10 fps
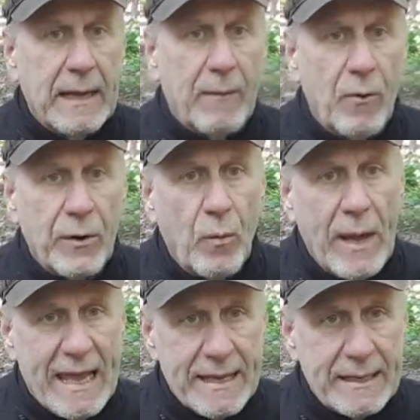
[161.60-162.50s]
I want to
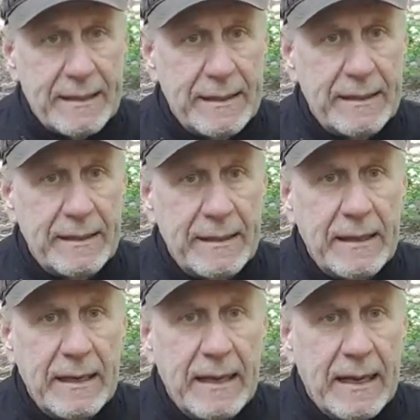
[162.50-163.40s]
weigh it.
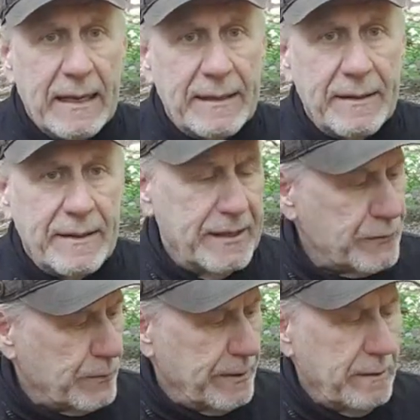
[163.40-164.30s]

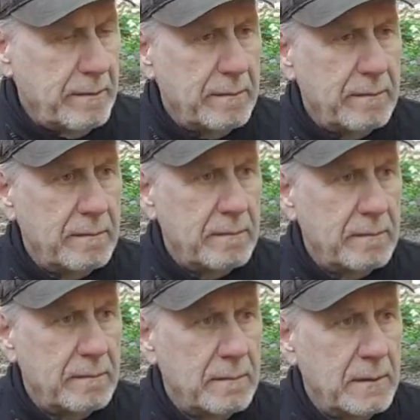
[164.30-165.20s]
This one
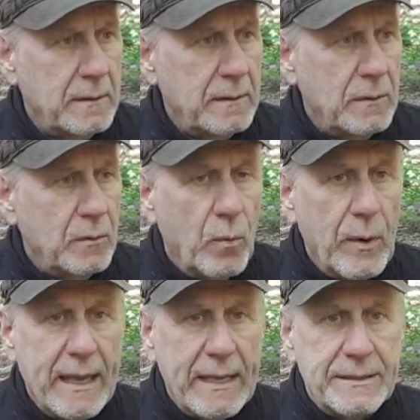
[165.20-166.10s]

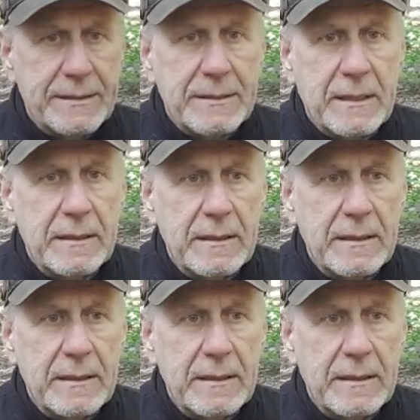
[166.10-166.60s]
weighs